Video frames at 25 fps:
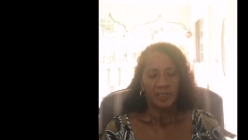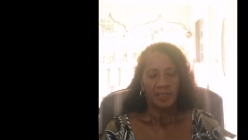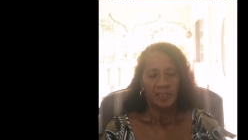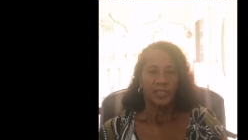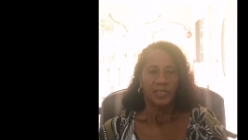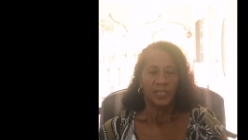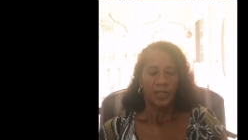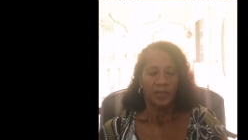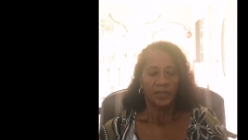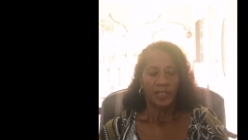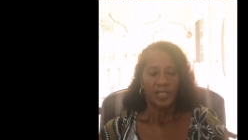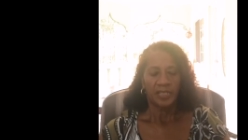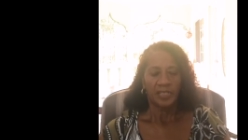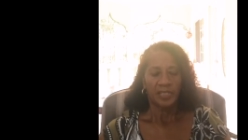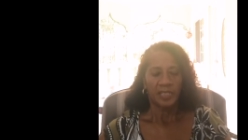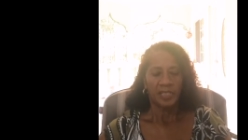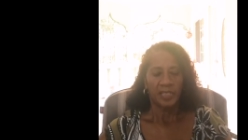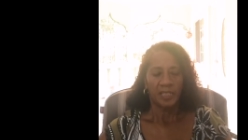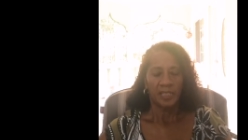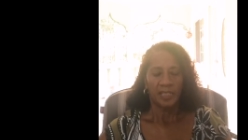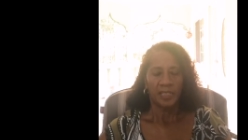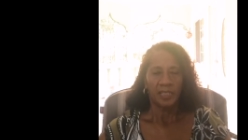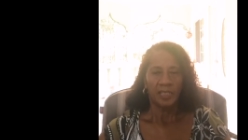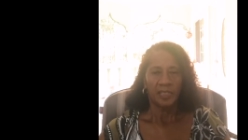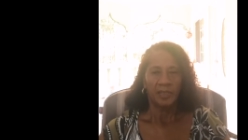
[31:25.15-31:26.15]
So there's
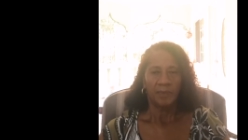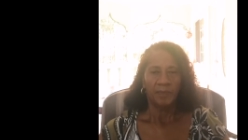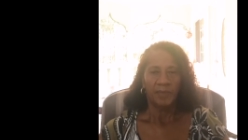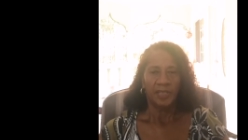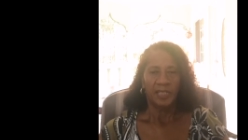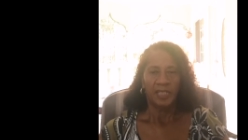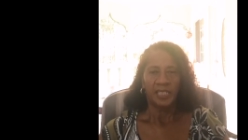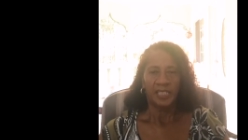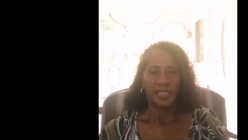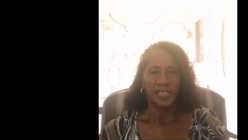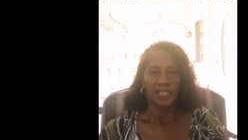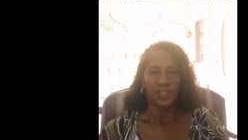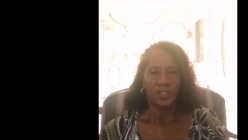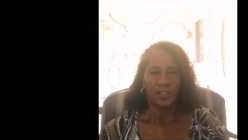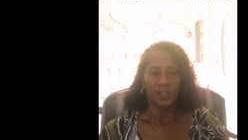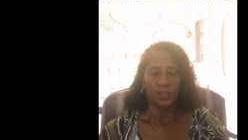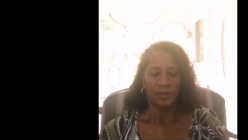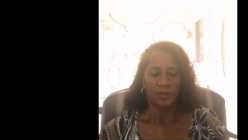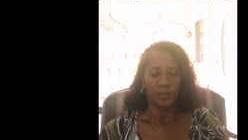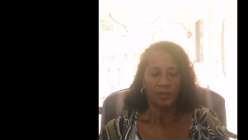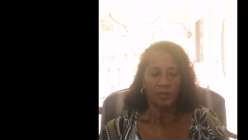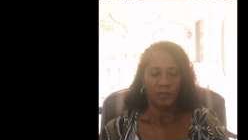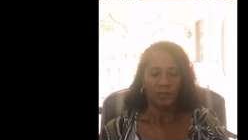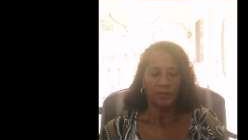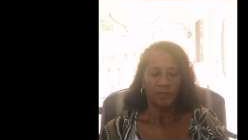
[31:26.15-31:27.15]
the
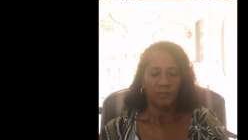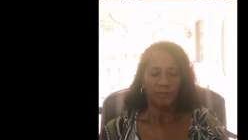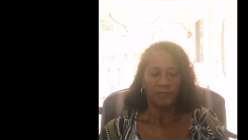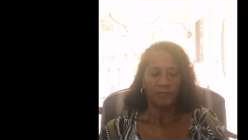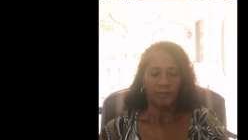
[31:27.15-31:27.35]
additional